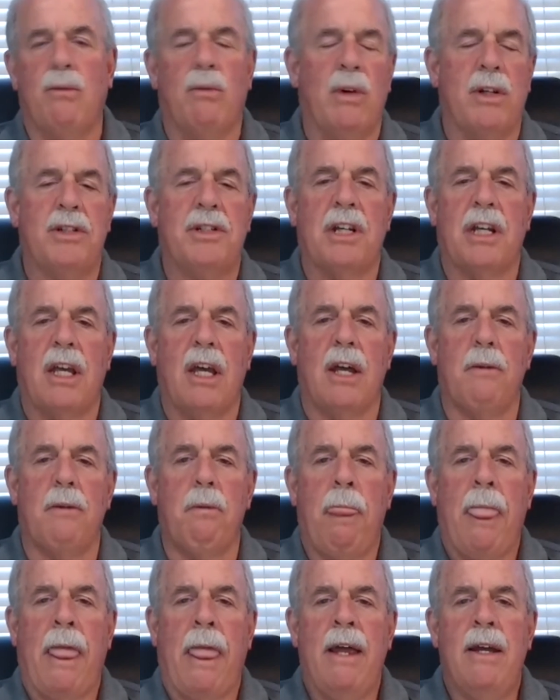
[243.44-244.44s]
once again.
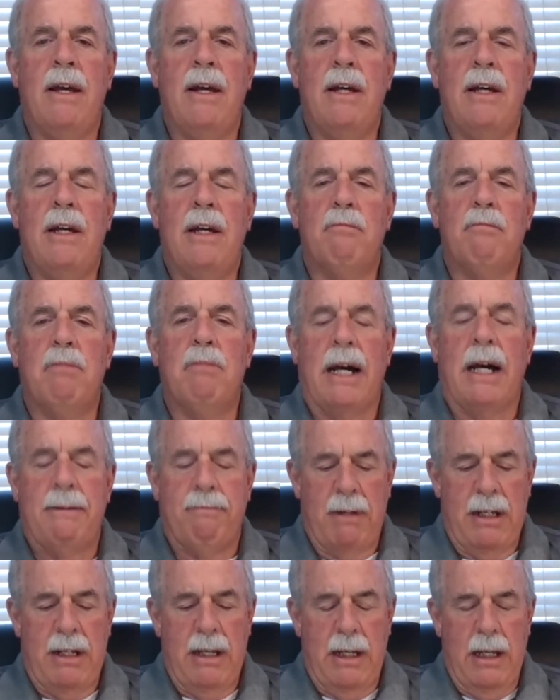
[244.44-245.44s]
But
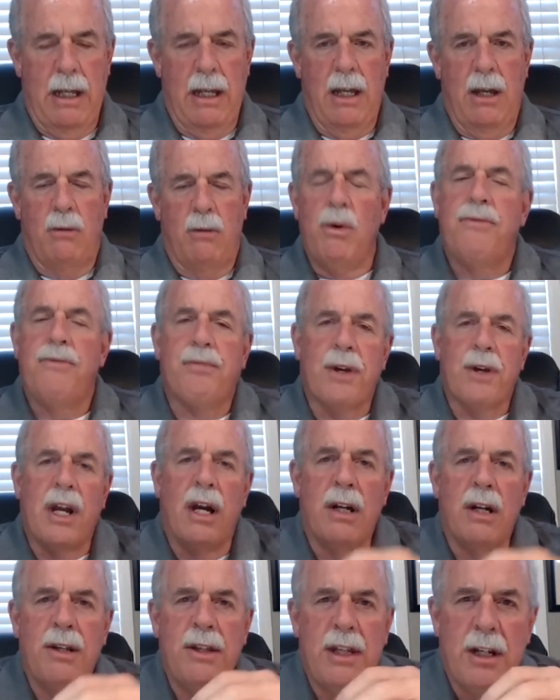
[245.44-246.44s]
with
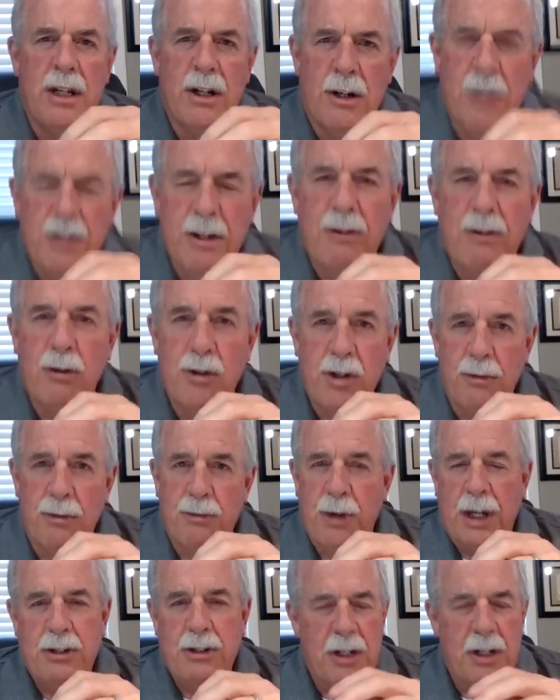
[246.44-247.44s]
regard to the year of the
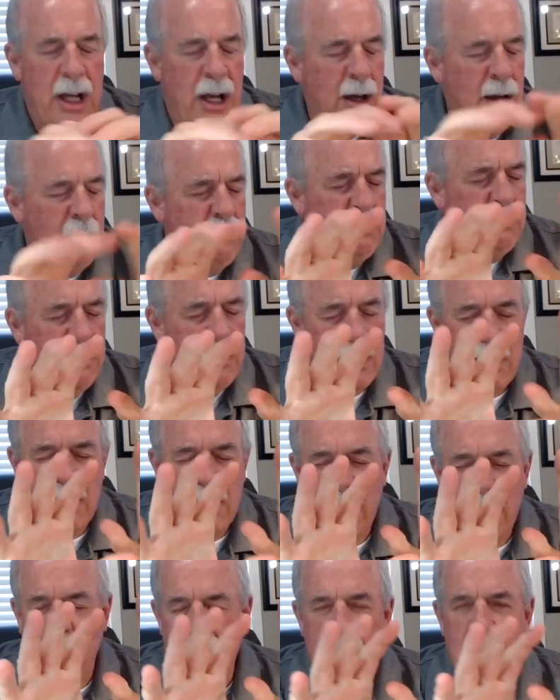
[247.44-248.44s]
crucifixion, now this
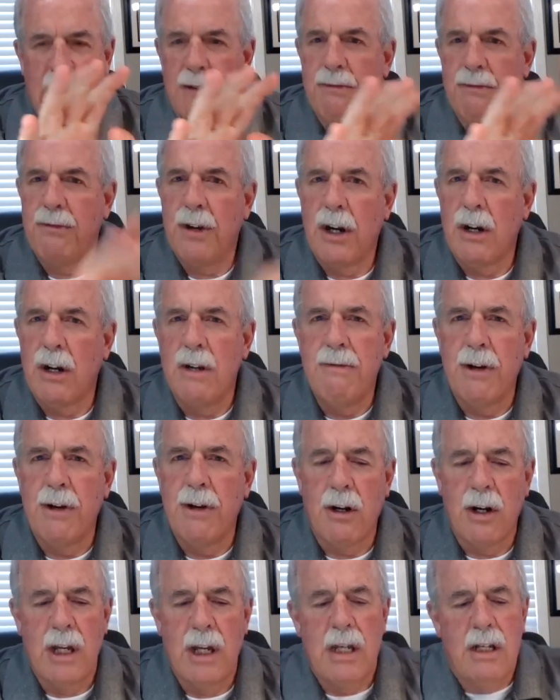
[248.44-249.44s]
can get very,
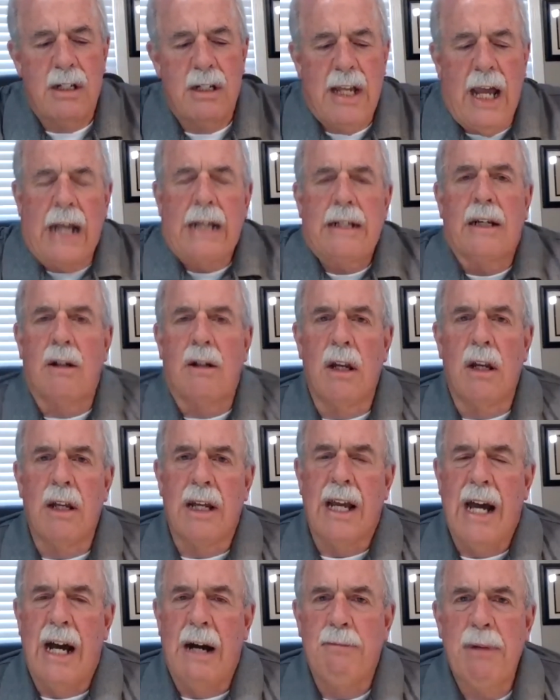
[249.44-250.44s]
very technical
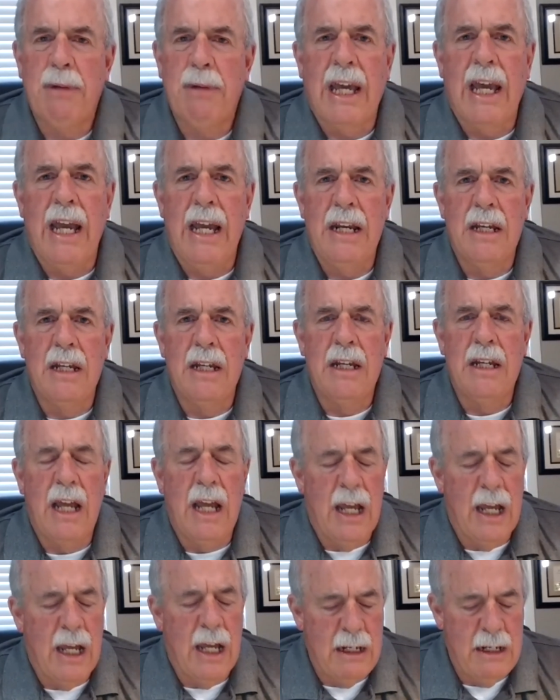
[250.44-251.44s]
and complicated,
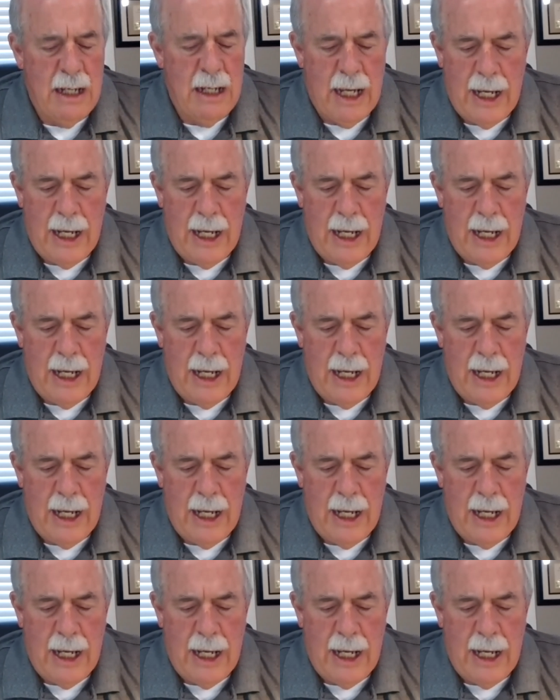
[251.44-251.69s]
and